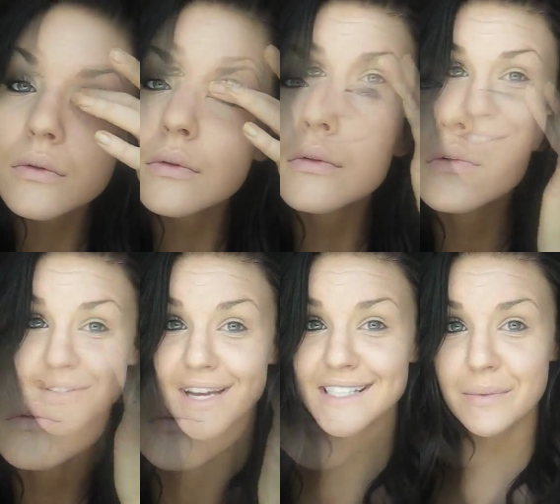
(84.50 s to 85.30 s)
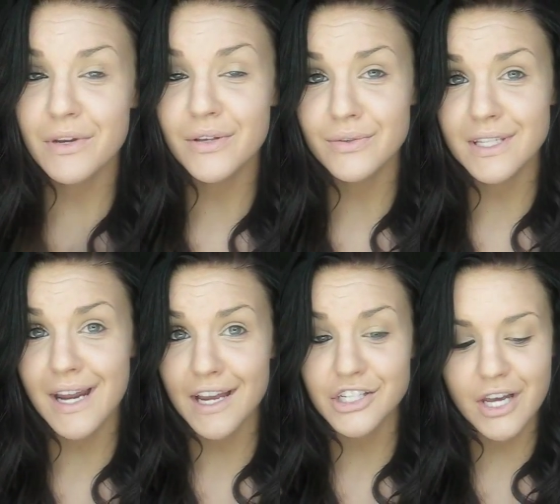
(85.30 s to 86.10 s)
Okay, so next I'm going to use an
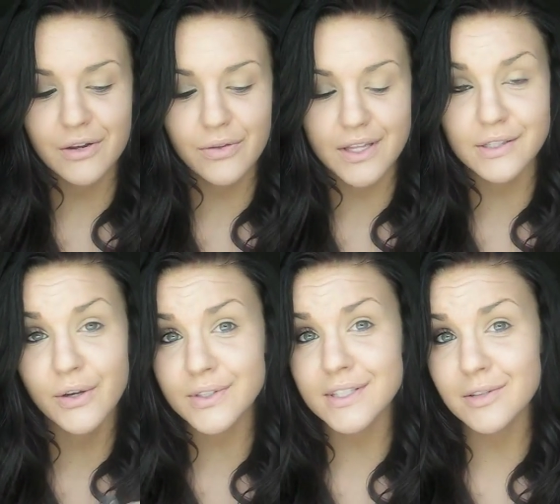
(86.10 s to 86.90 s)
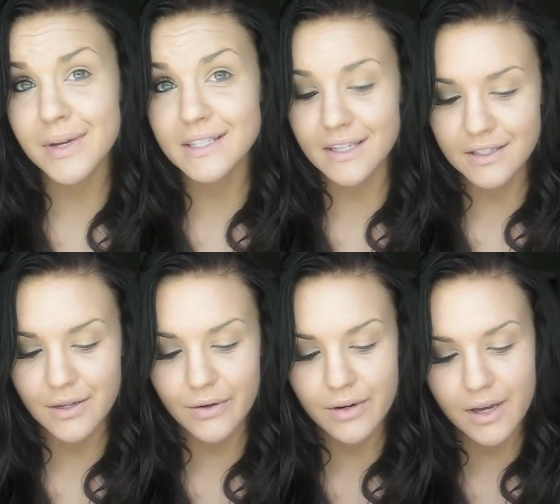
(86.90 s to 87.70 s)
eyeshadow that's closest to my skin
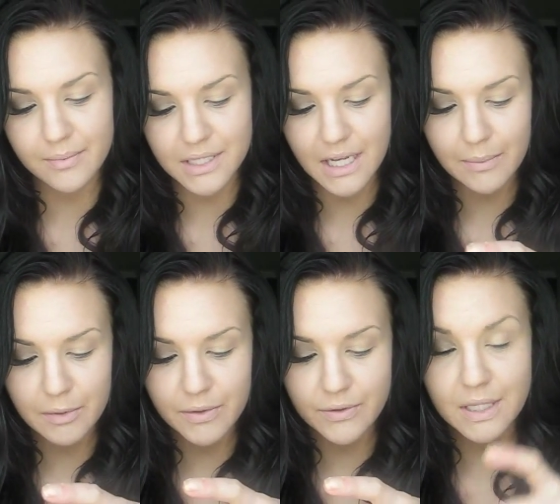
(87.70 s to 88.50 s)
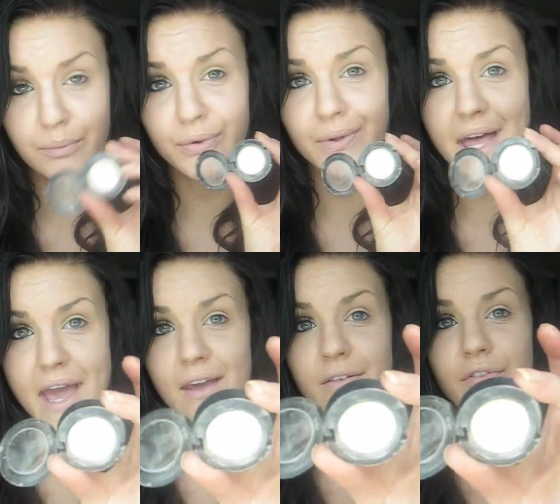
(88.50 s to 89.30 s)
tone. Today I'm going to be using
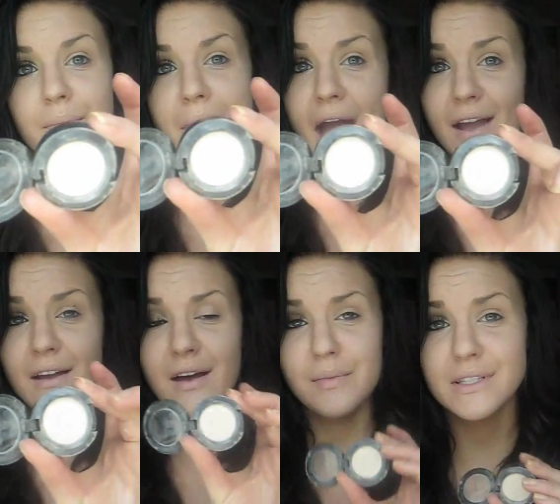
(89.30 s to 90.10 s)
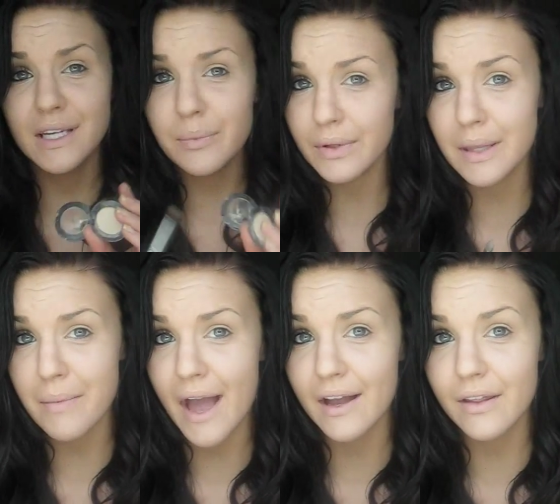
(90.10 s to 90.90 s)
Brulee from MAC. It's a completely
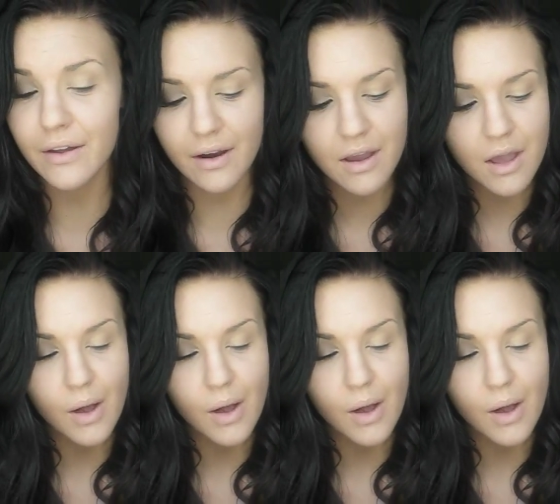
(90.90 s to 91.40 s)
matte color.